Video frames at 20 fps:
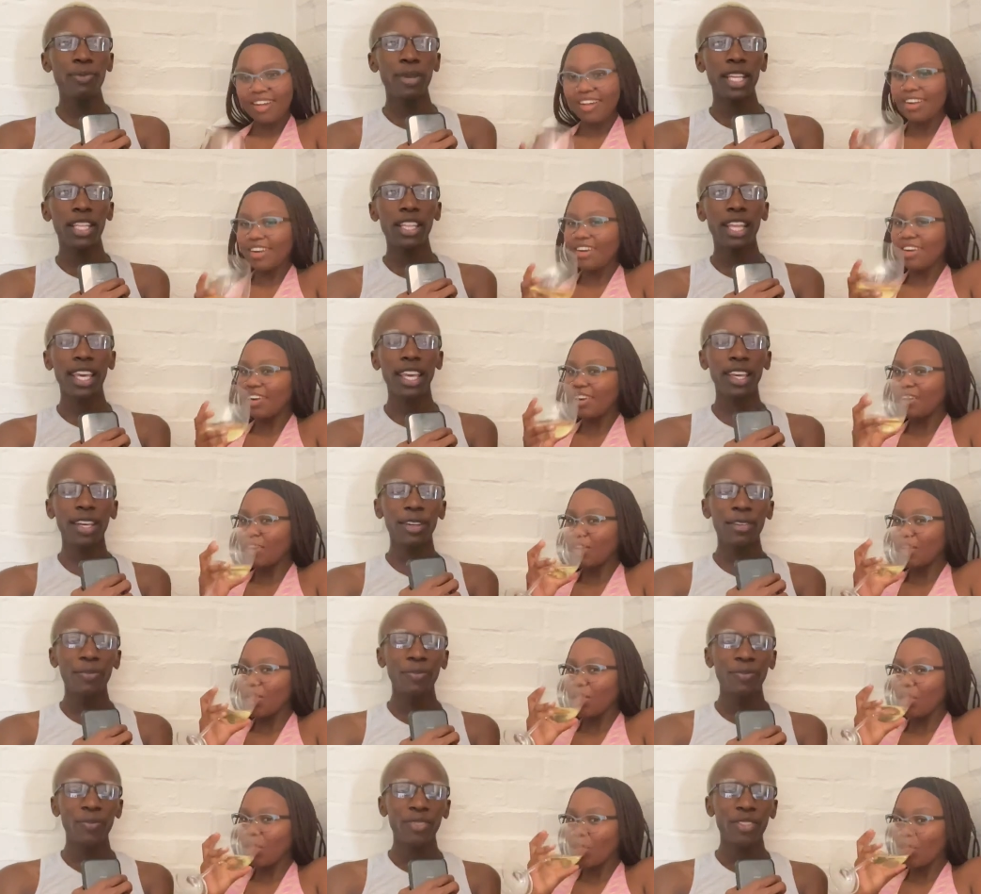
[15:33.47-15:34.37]
Speaker 1: men, like,
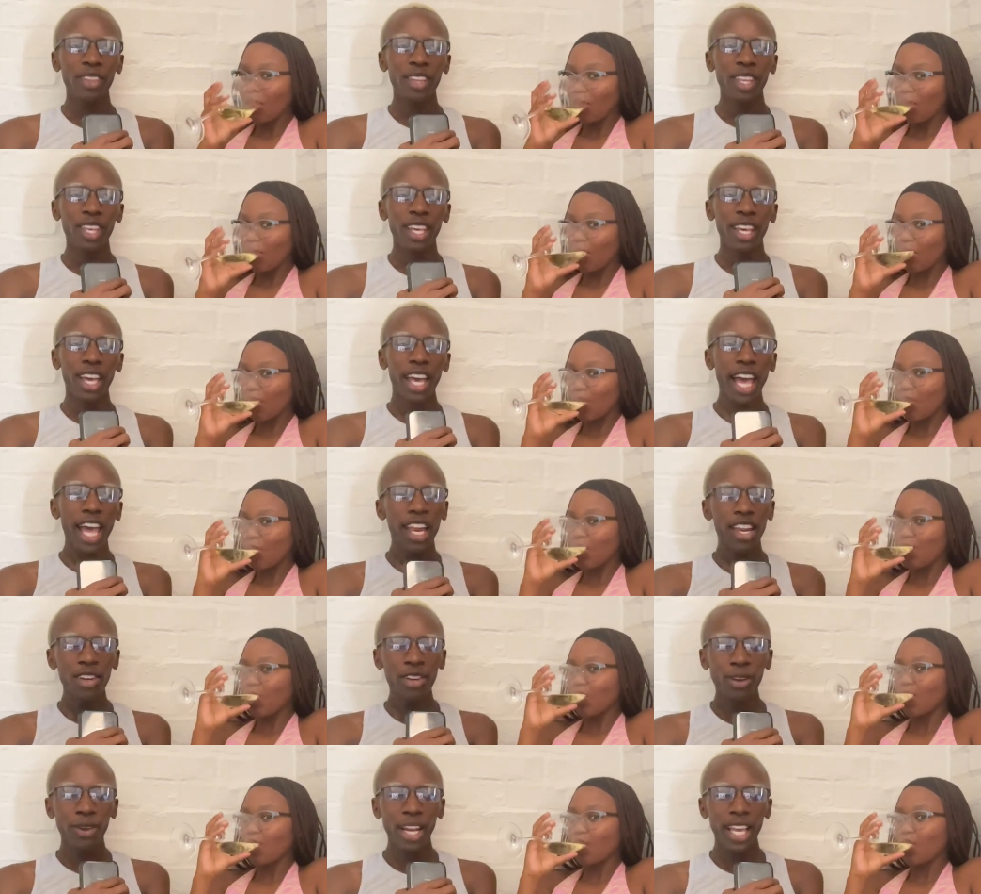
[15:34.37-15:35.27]
I
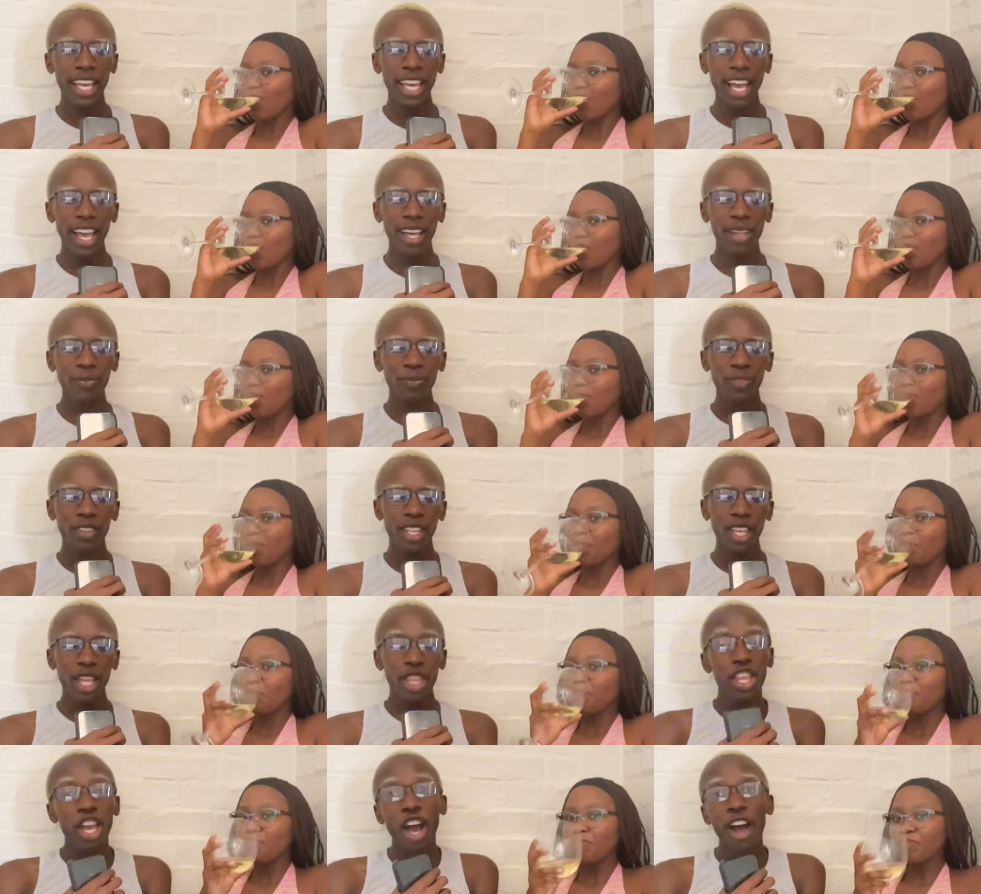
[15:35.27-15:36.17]
don't know, like,
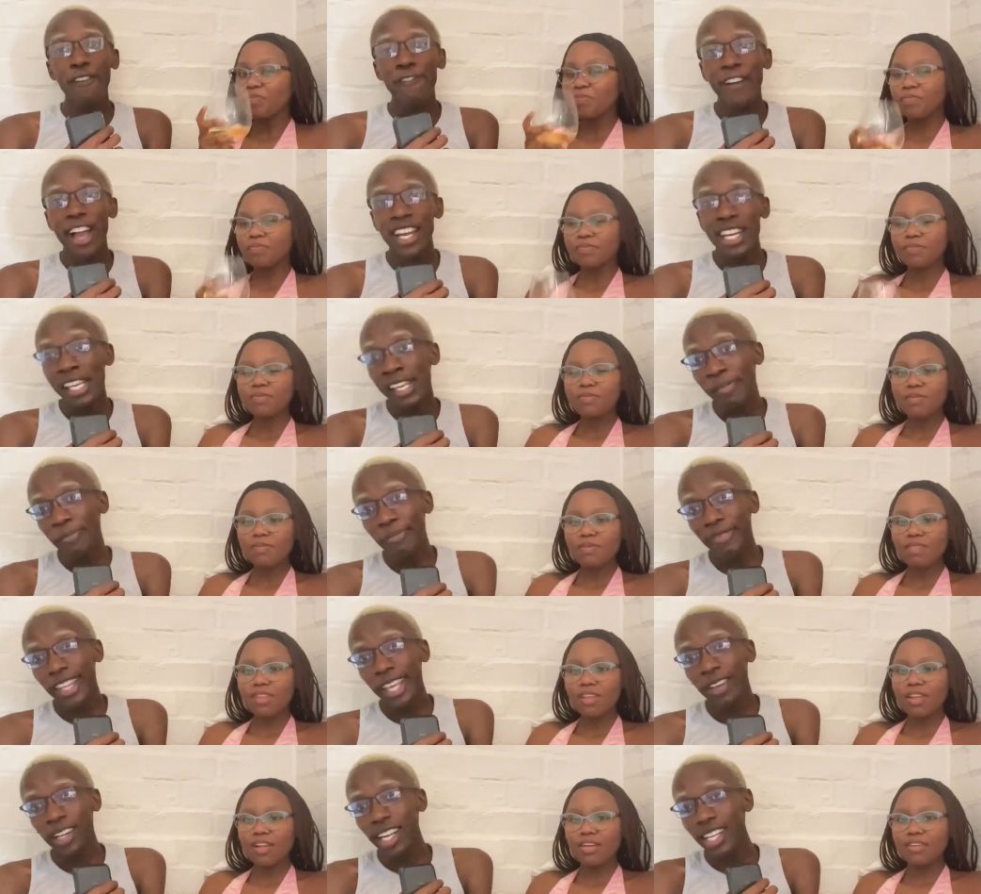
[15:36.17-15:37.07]
they are funny.
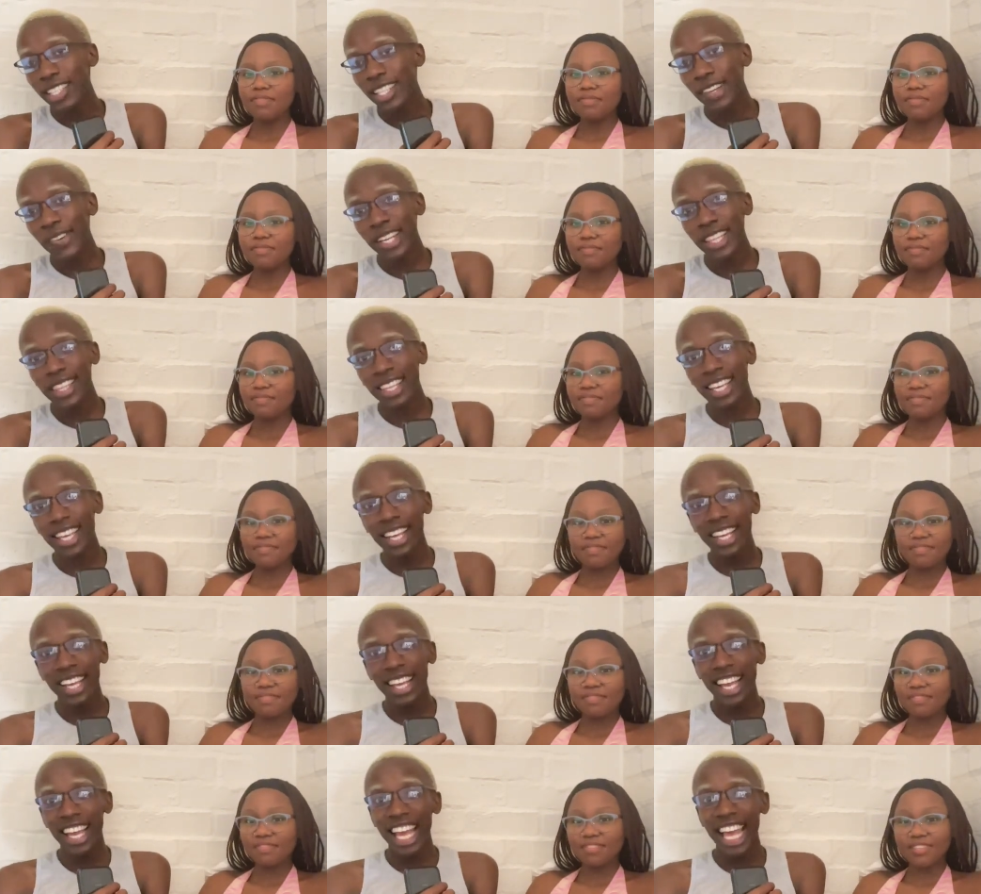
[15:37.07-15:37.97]
I'm gonna say one
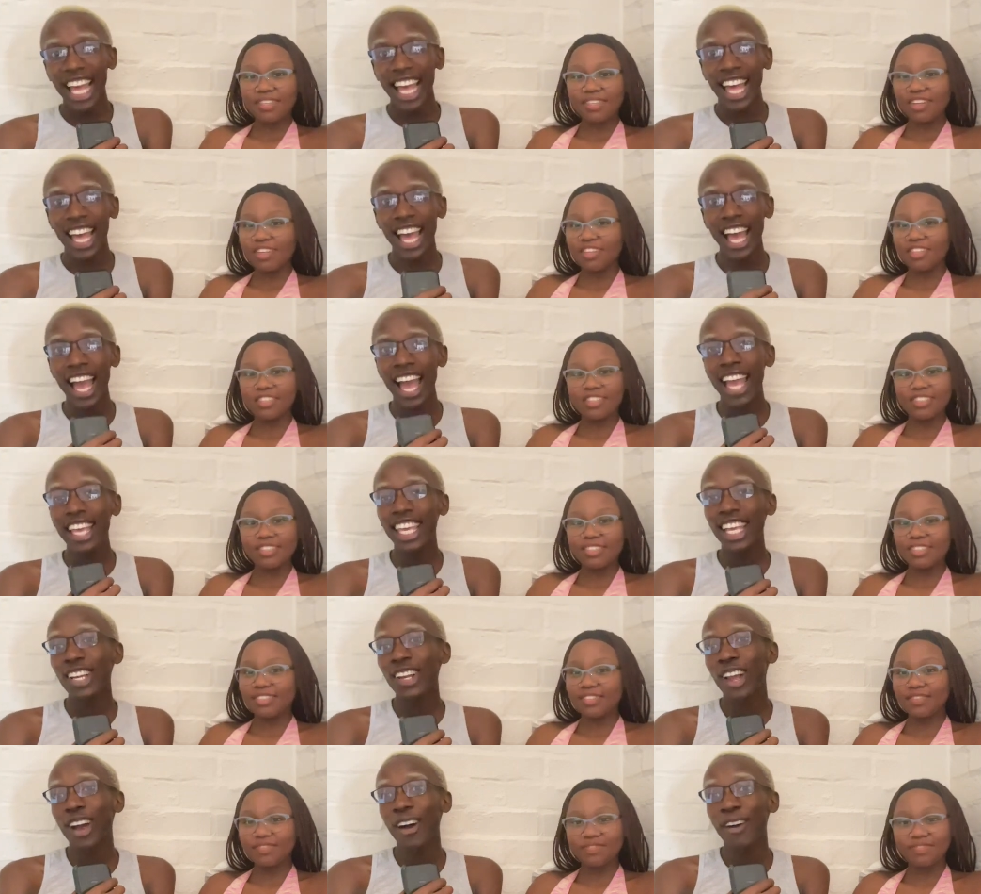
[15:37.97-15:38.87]
thing. I, I,
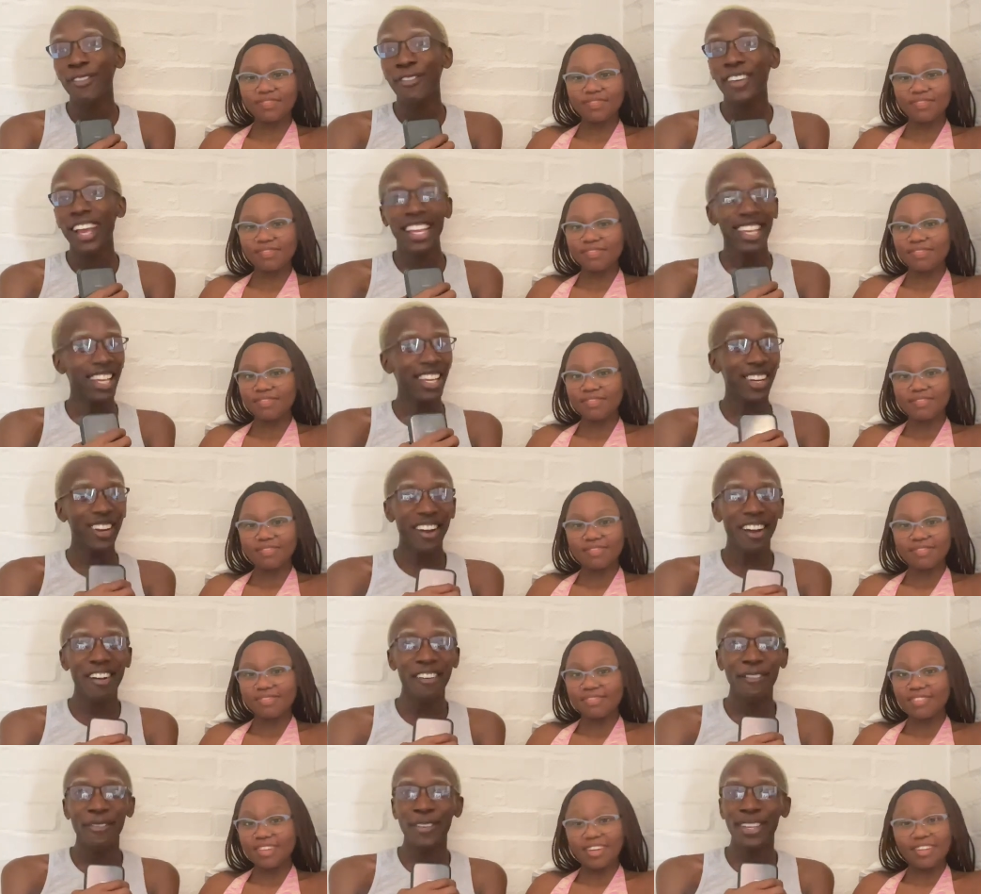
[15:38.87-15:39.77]
can laugh. I can
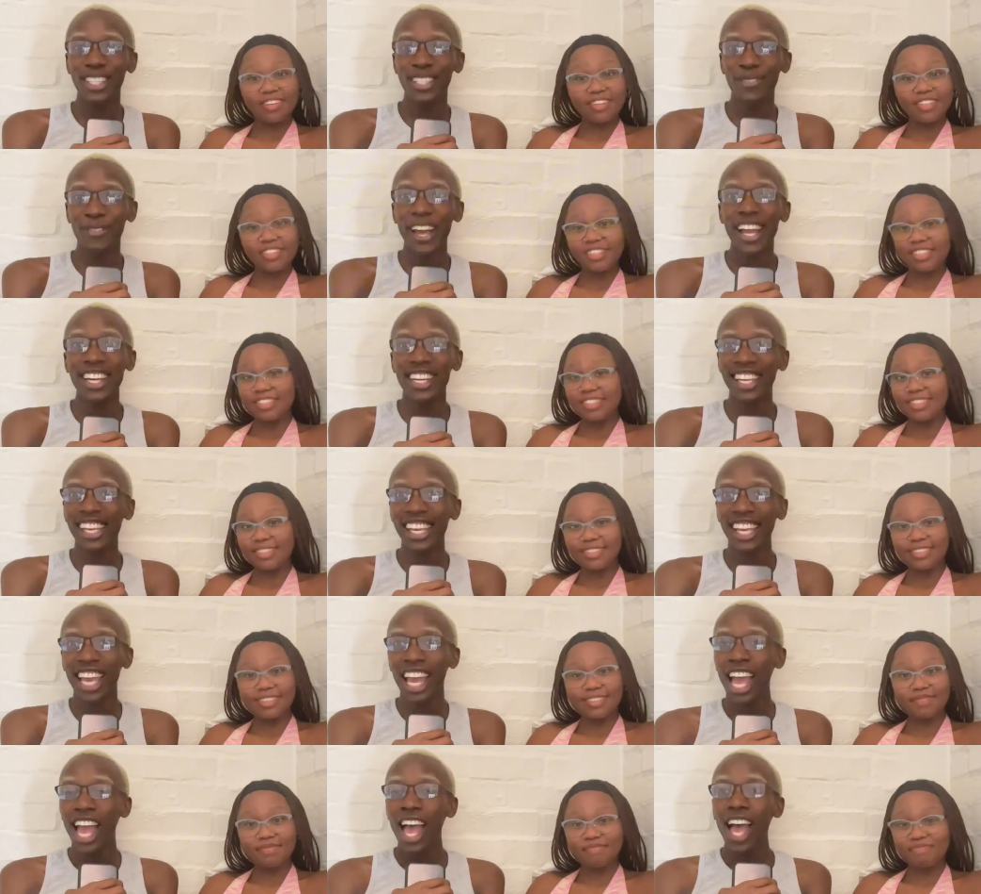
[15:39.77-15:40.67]
laugh. Yeah, it's funny.
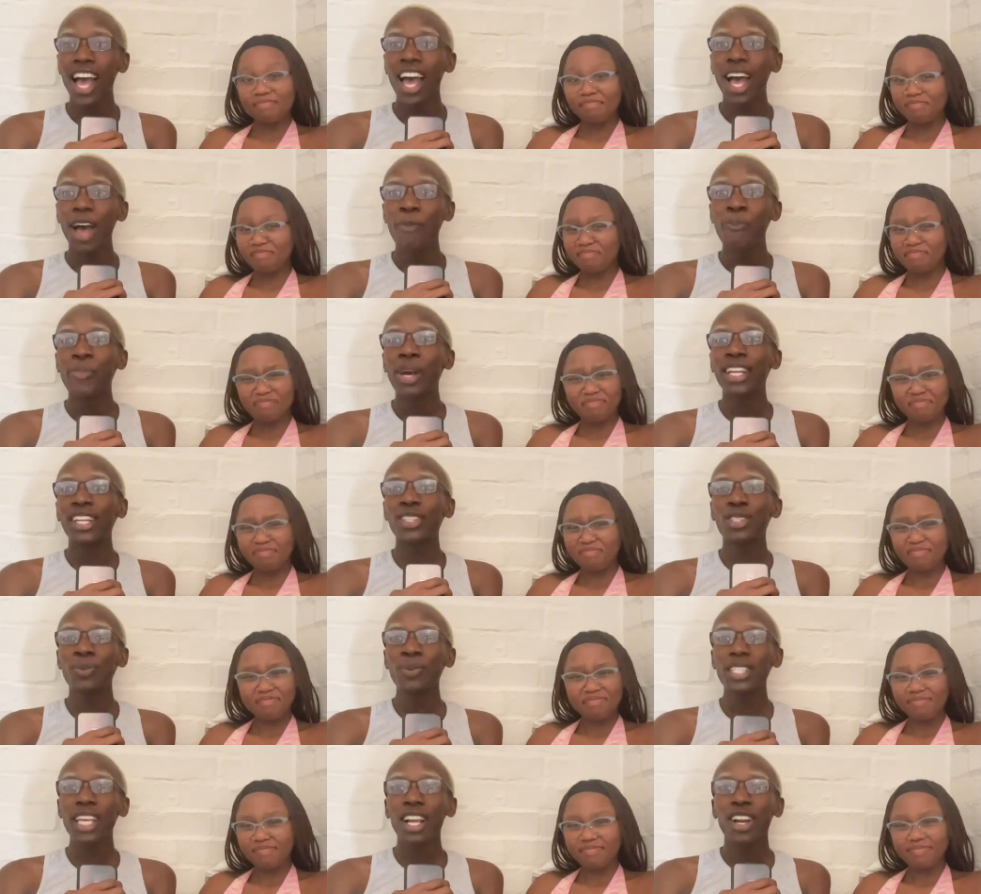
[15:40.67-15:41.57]
But it's
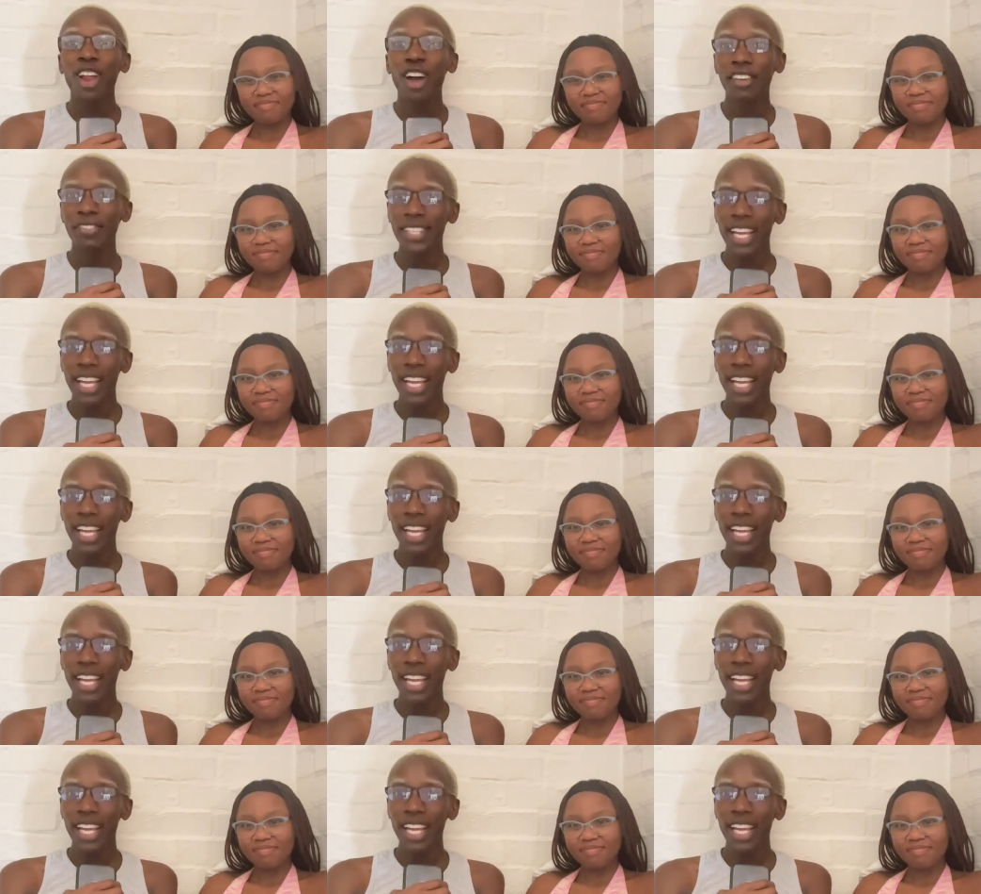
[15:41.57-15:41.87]
almost like laugh